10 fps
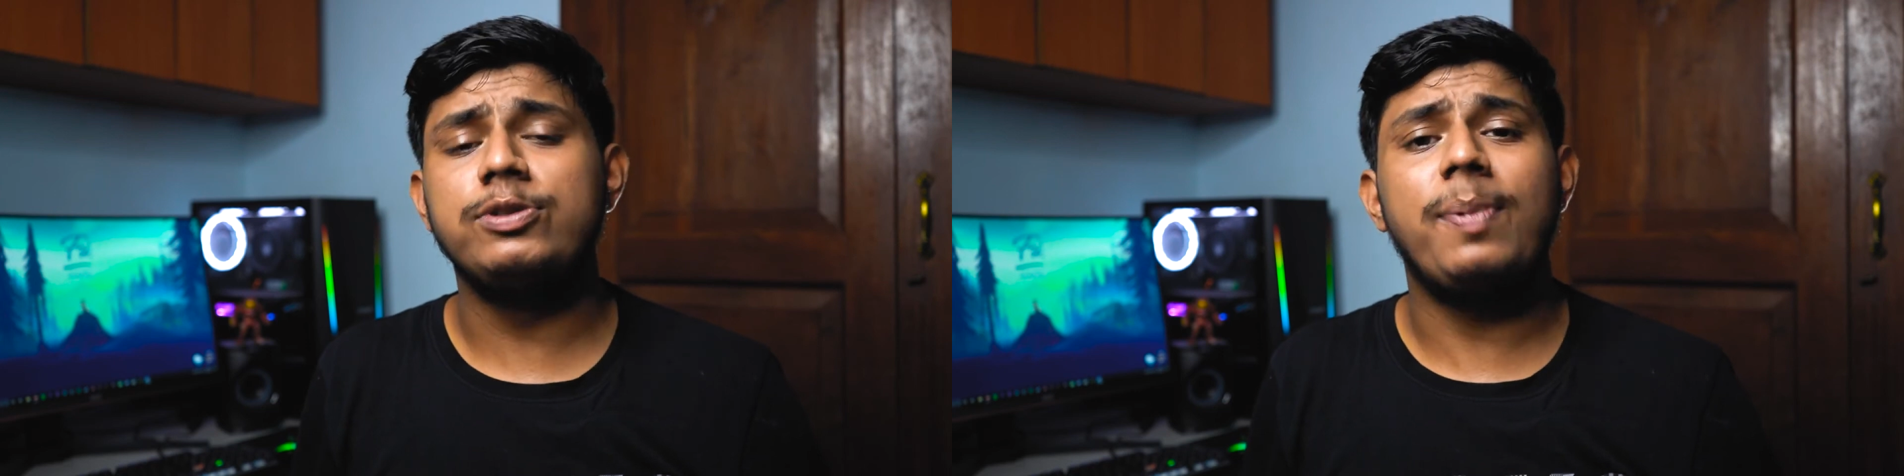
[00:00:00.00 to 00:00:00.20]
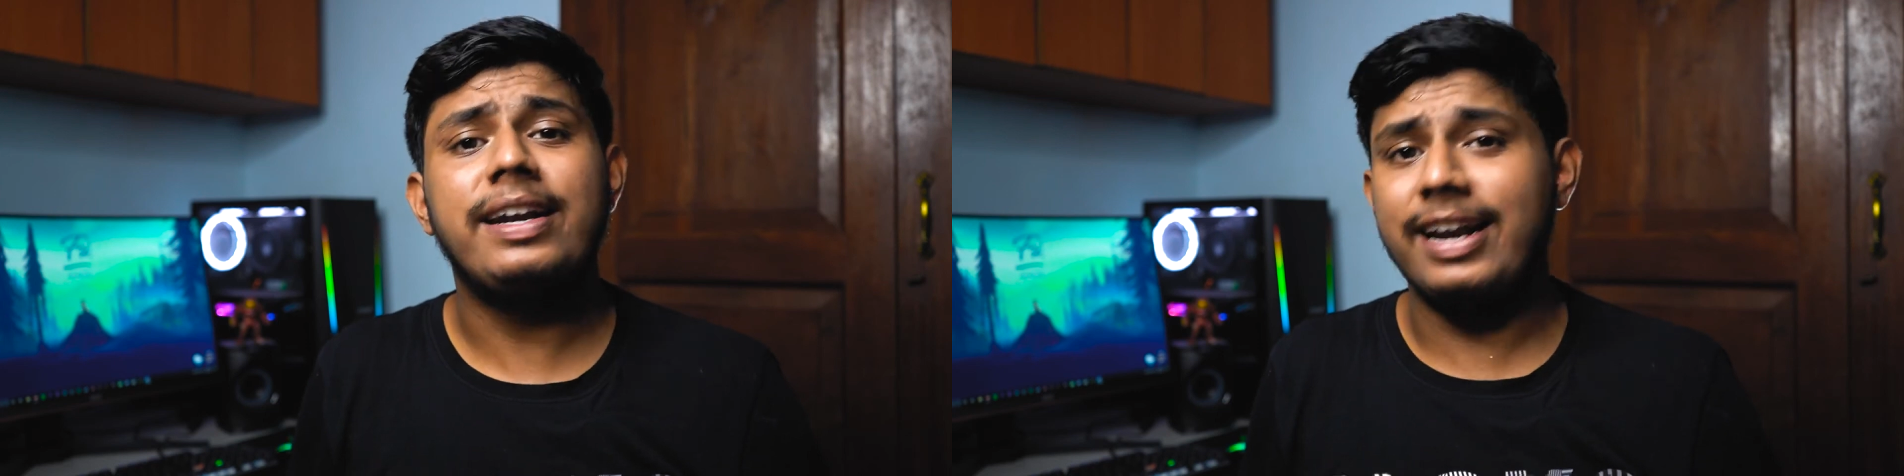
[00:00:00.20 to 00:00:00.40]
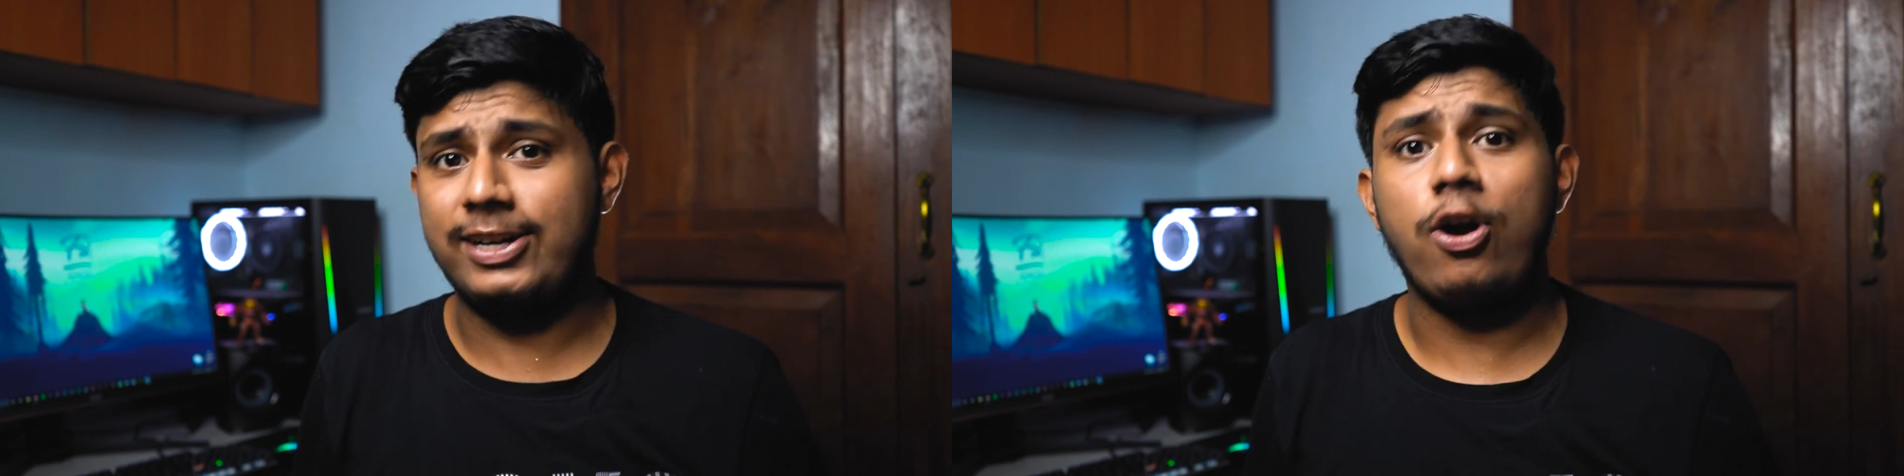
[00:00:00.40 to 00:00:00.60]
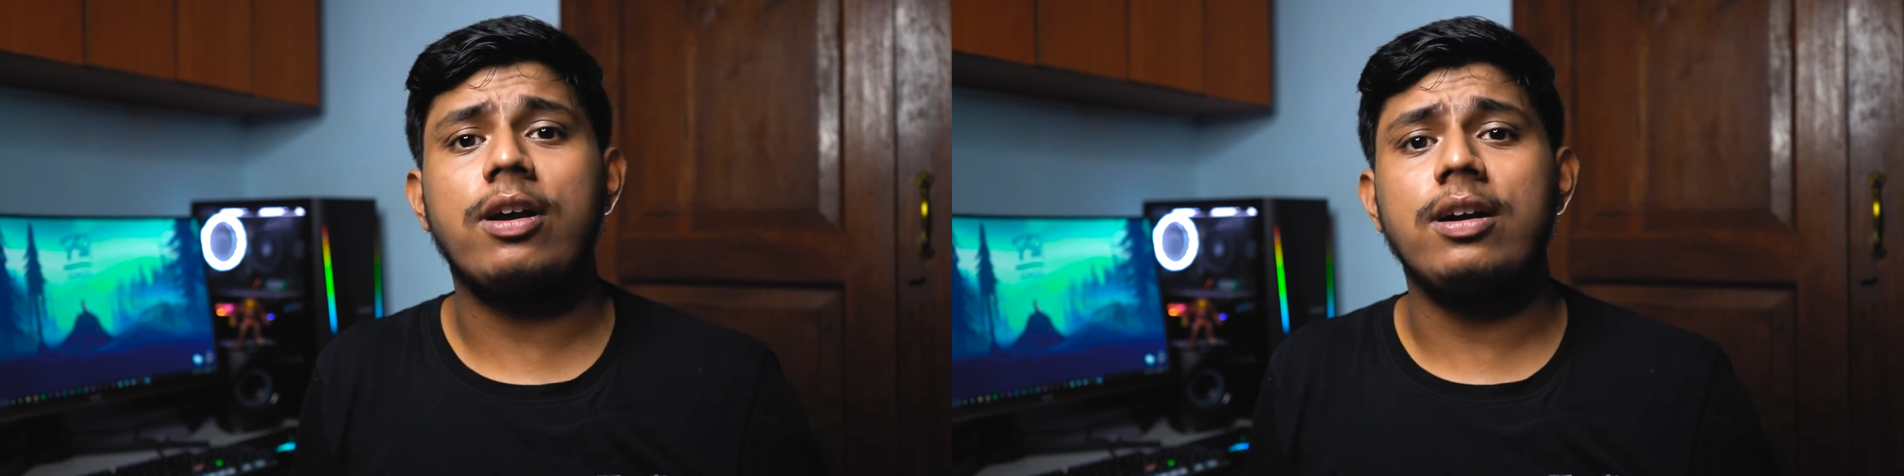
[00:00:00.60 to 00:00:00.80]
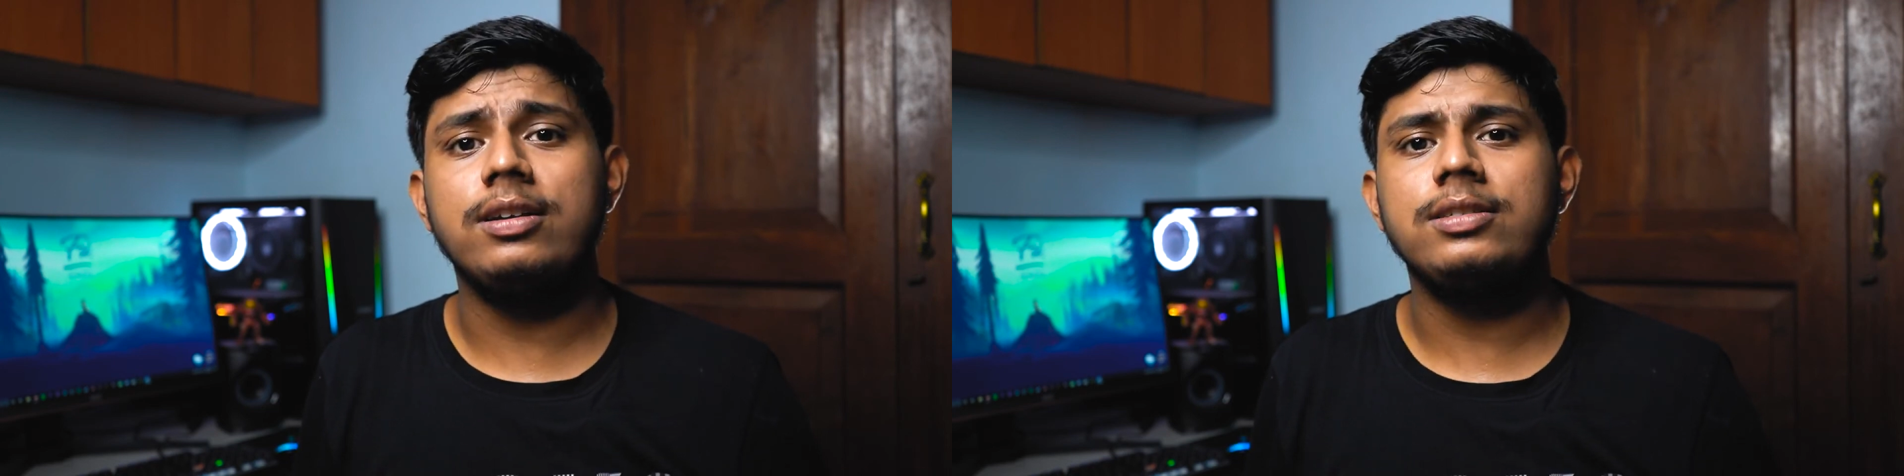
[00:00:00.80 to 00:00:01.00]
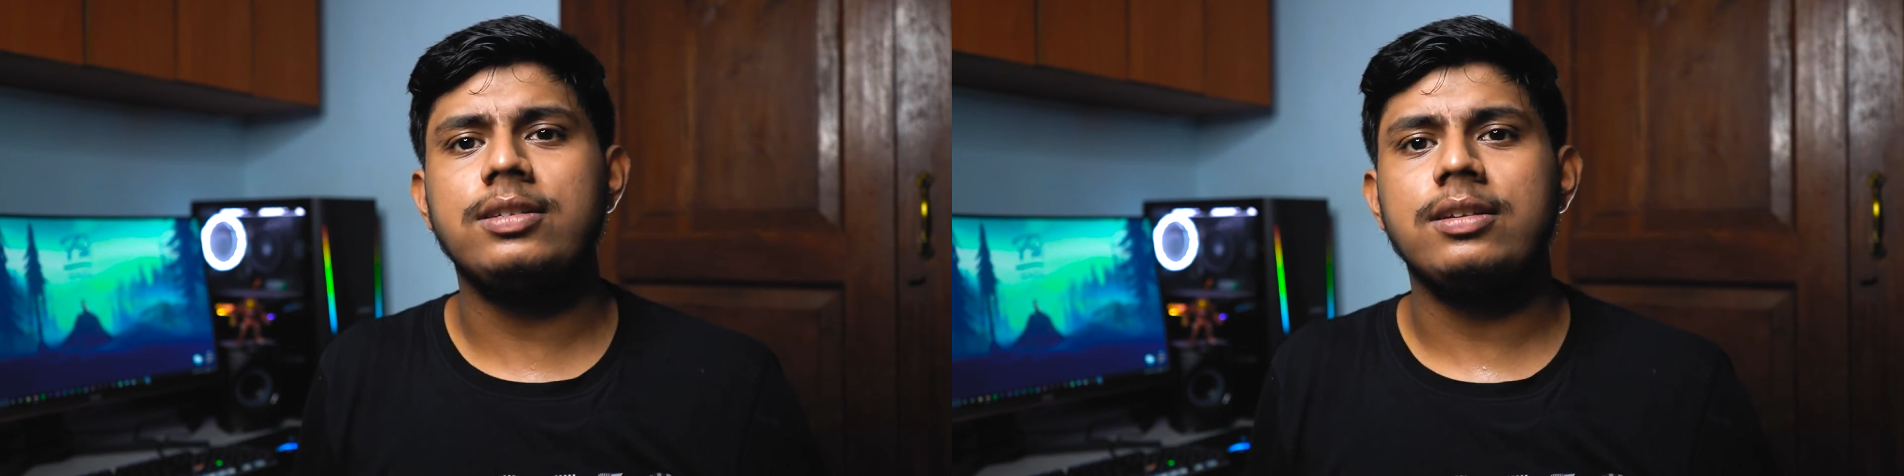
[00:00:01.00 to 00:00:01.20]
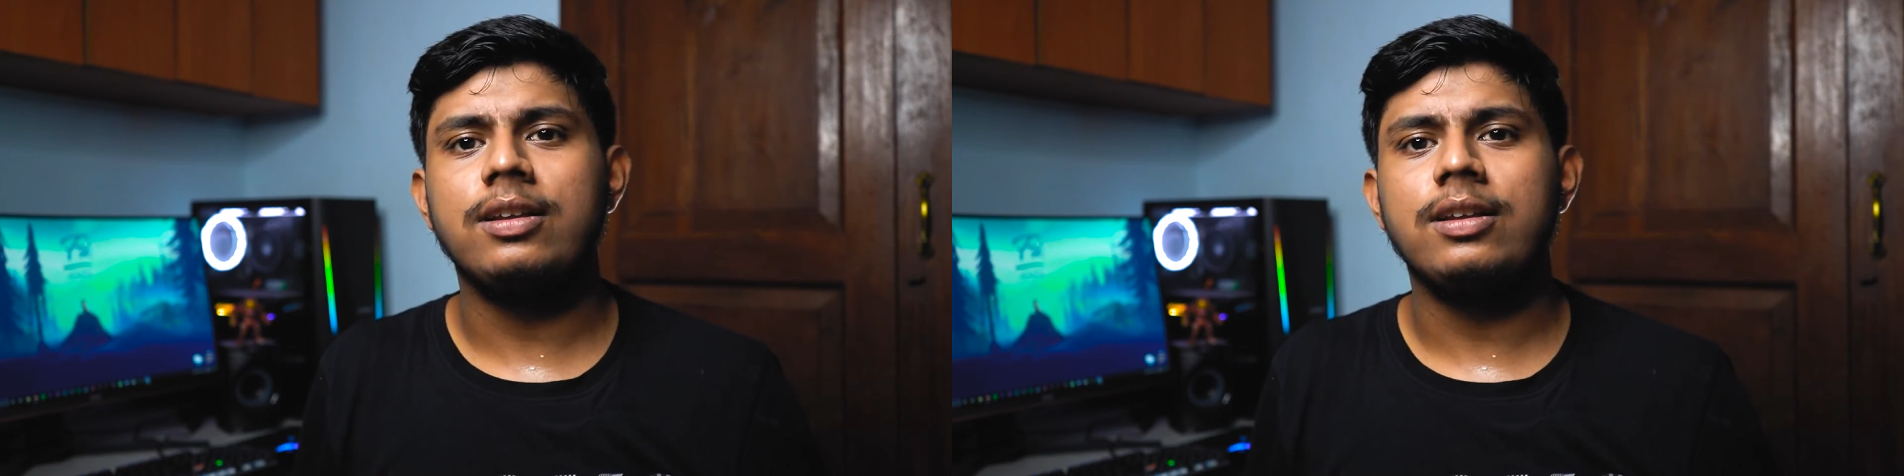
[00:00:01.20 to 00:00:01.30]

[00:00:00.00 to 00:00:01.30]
by TikTokers?